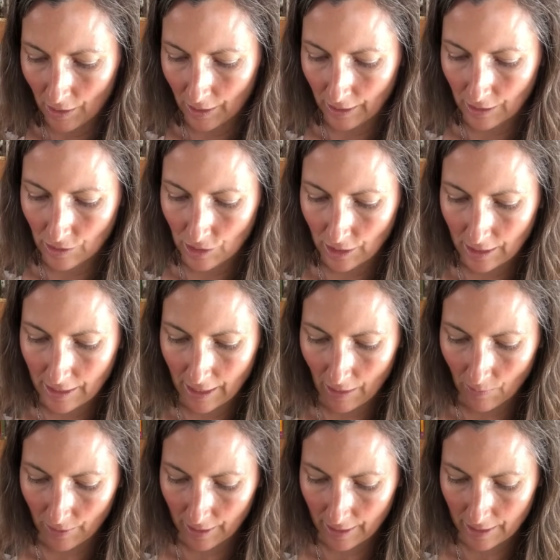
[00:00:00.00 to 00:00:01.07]
I'll usually take
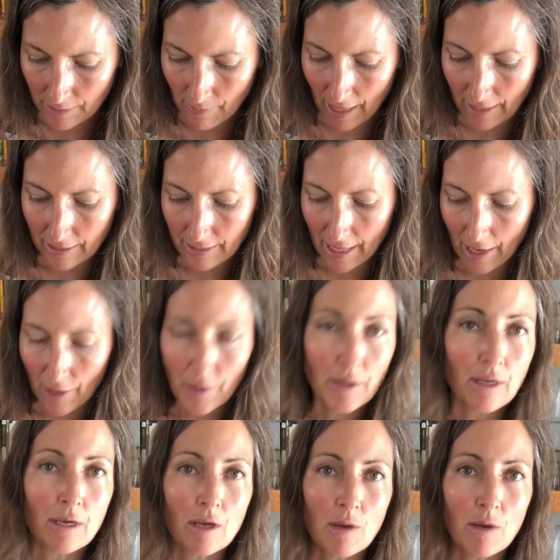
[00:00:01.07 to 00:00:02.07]
one of these packs out,